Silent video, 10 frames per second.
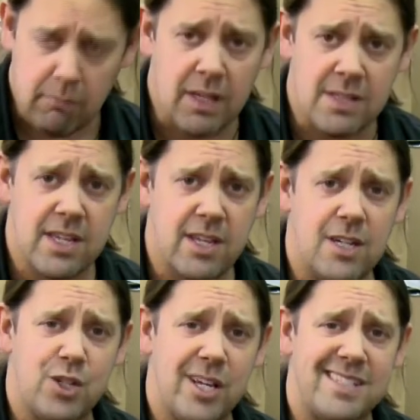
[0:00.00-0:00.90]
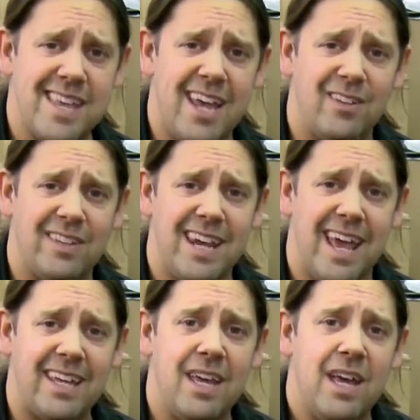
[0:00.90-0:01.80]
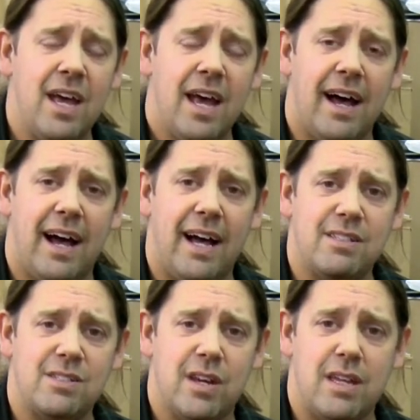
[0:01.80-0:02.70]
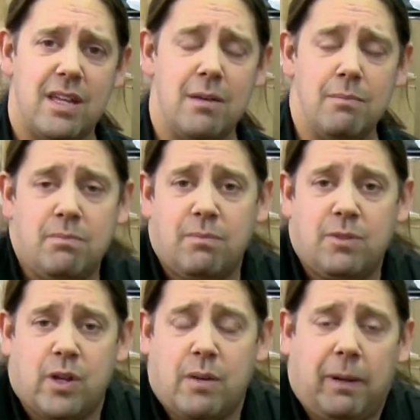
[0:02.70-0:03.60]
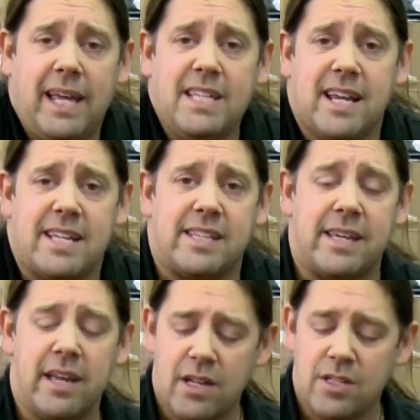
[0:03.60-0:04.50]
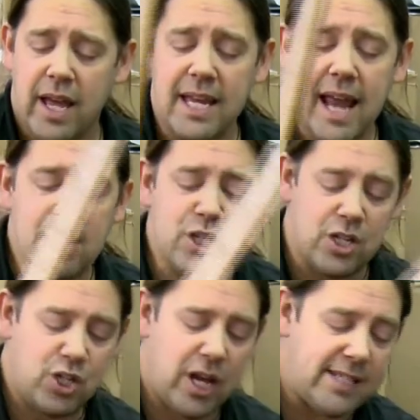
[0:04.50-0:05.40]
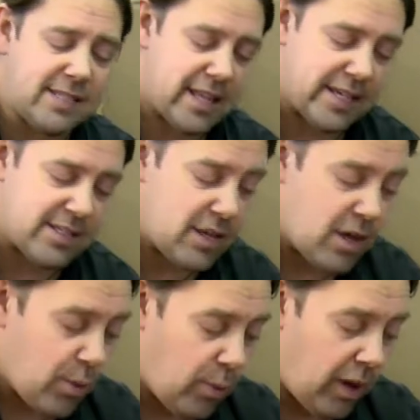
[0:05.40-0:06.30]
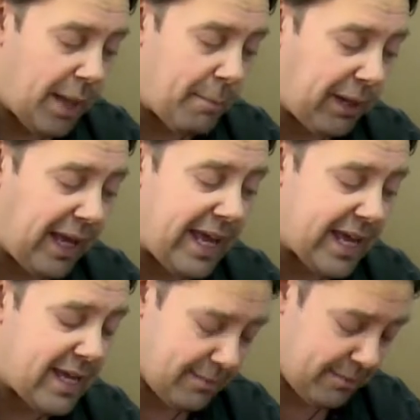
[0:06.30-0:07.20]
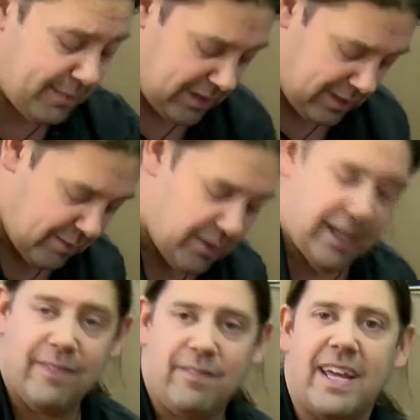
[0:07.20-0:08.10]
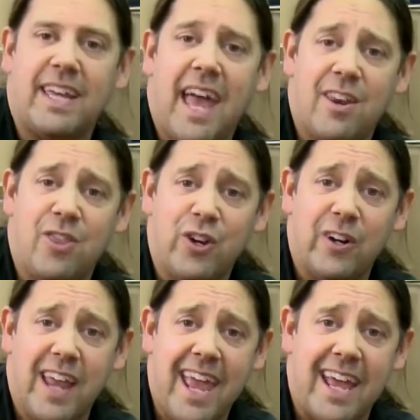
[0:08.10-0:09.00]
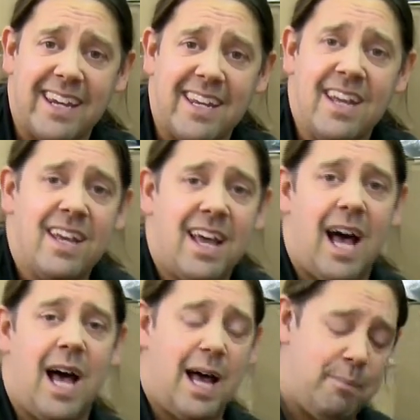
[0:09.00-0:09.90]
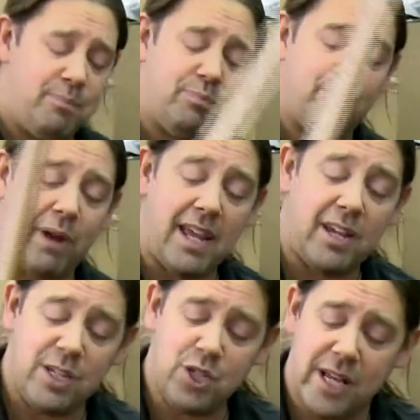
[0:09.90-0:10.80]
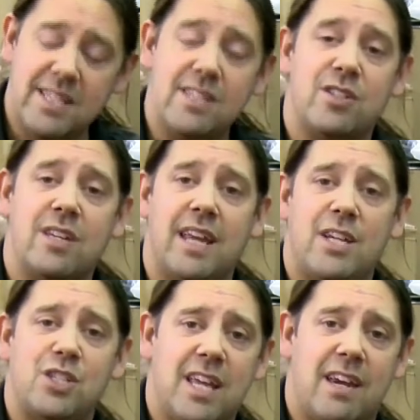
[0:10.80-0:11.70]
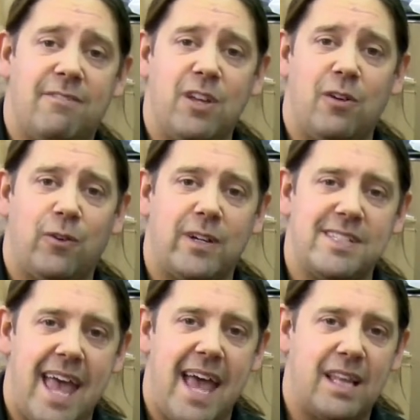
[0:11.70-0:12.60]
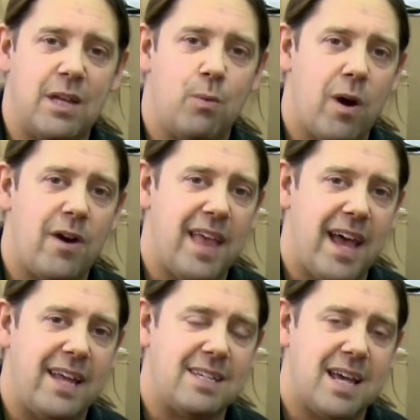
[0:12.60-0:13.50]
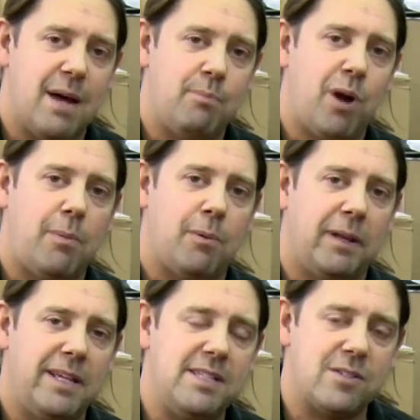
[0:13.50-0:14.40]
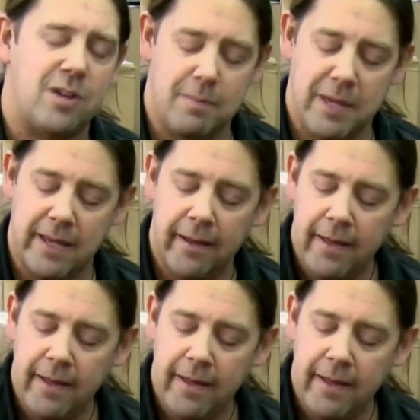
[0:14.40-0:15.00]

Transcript: So you can adjust the angle of the neck so it plays nicely. So I can actually adjust this while I'm playing, well, if I had a third hand. But I could adjust it so you could actually get a feel for exactly where that proper place is going to be.